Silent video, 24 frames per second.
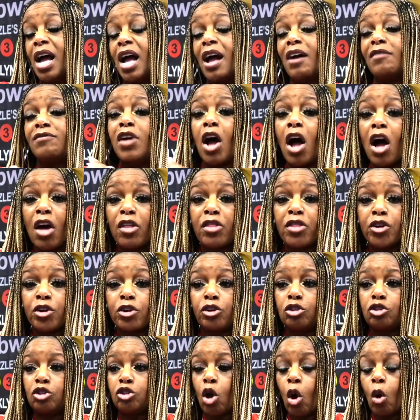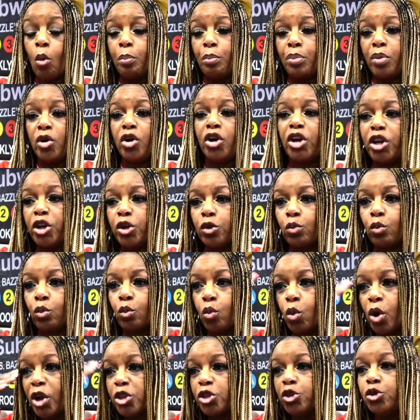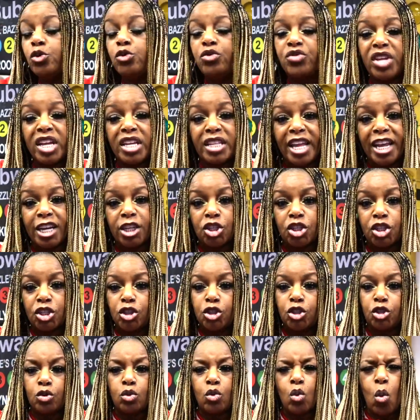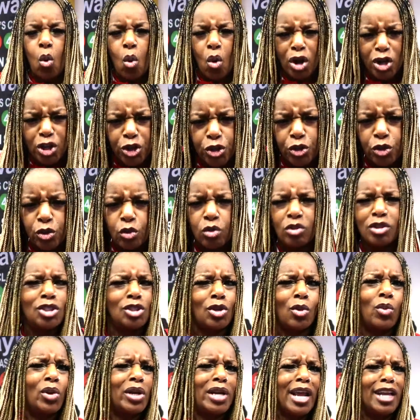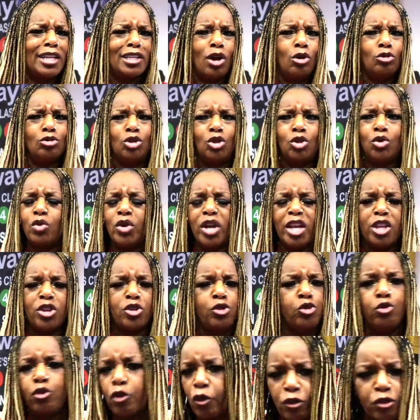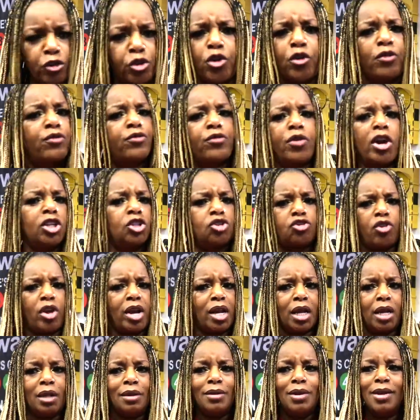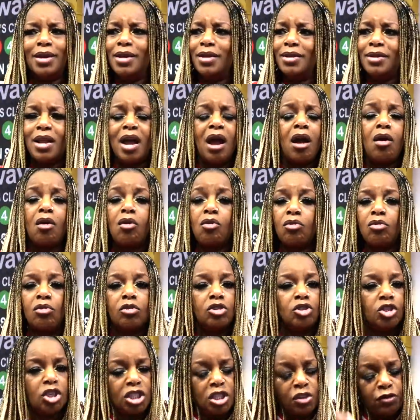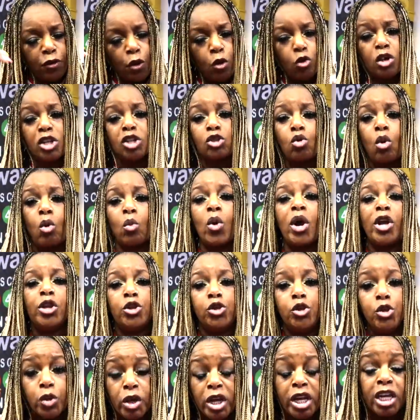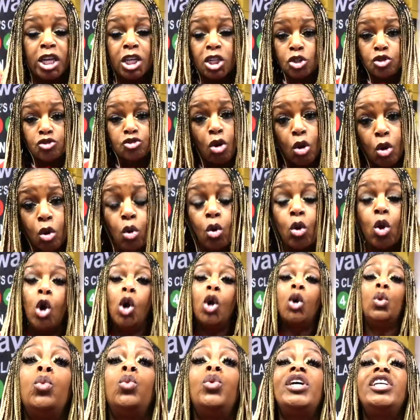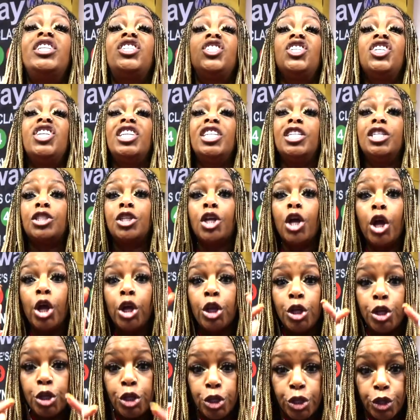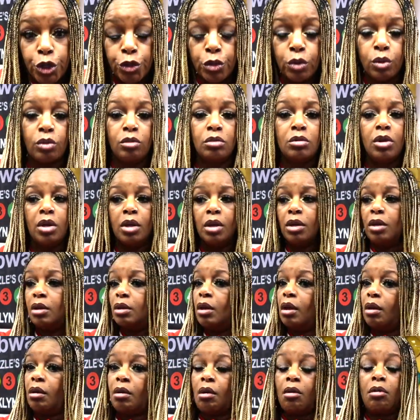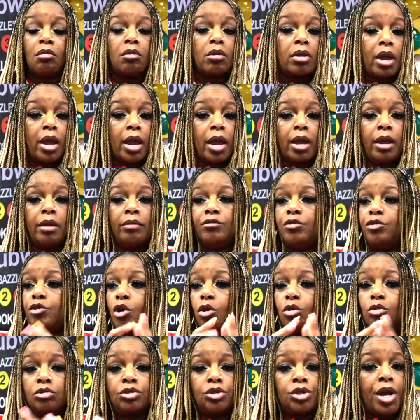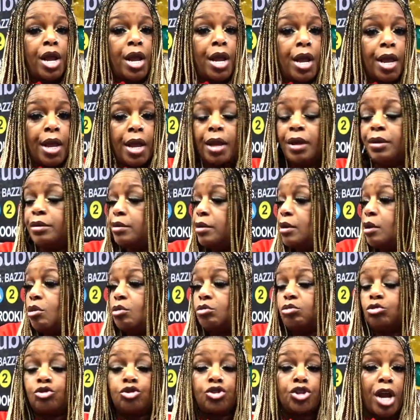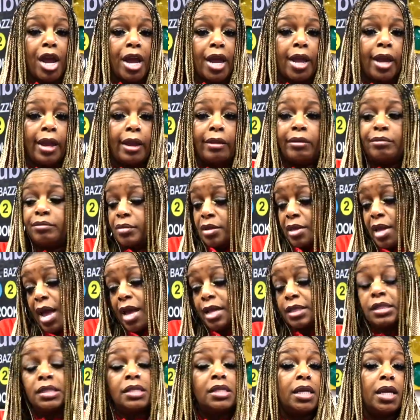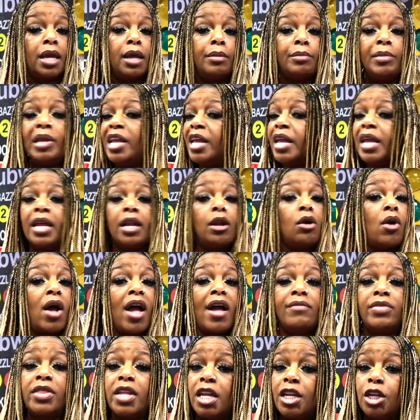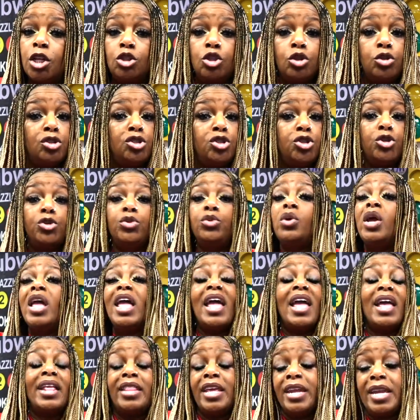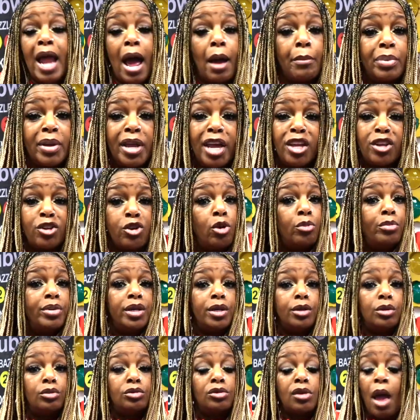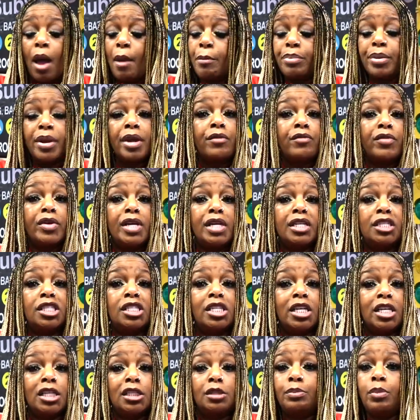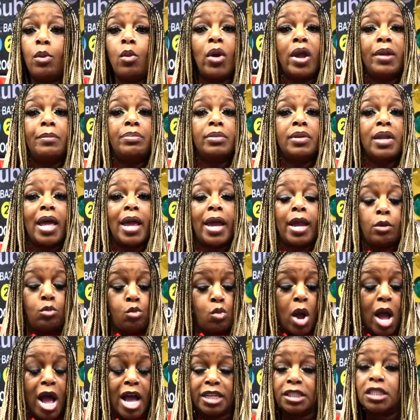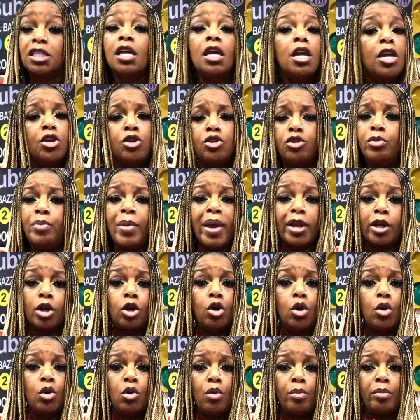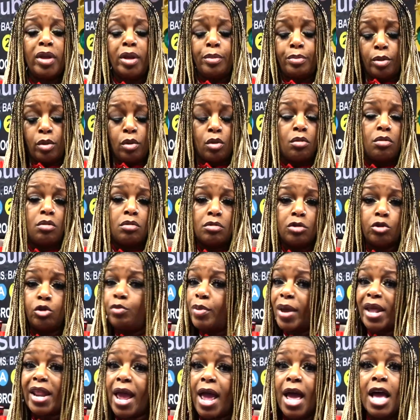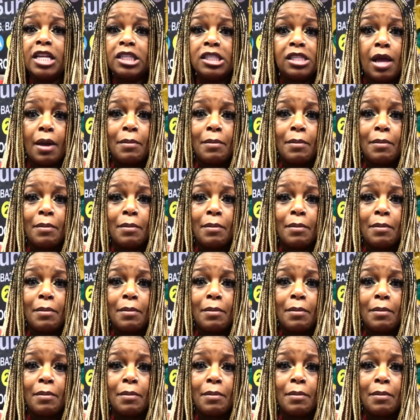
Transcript: of others. Don't put what you think they should do on you. So when they don't do it, you're you're frustrated. No, just focus on what you can control, which is you. Okay? No shade, no shade. That's them. It don't have nothing to do with you, and they're not paying your bills. Period, sis. Point blank. What? You better Google me, boo. You better ask